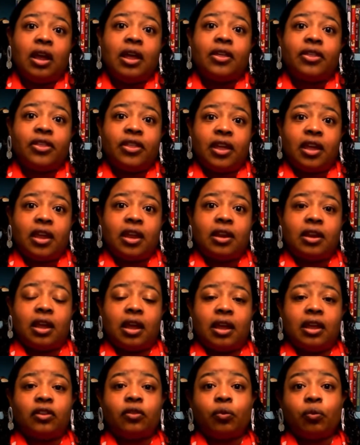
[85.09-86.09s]
then
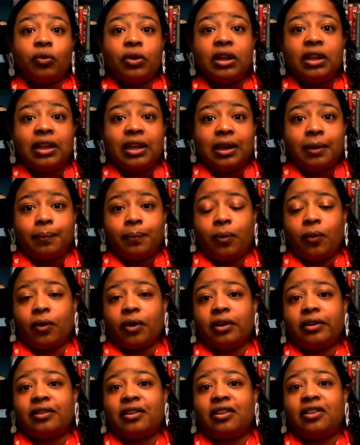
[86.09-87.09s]
it's really
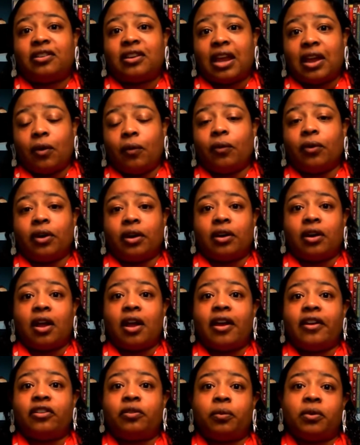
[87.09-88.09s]
important to stay
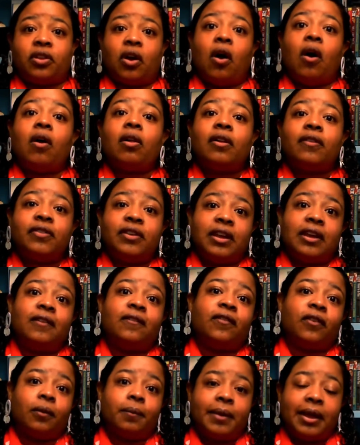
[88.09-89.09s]
organized with all of the
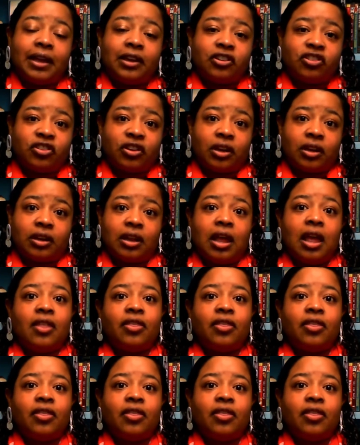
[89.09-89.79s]
information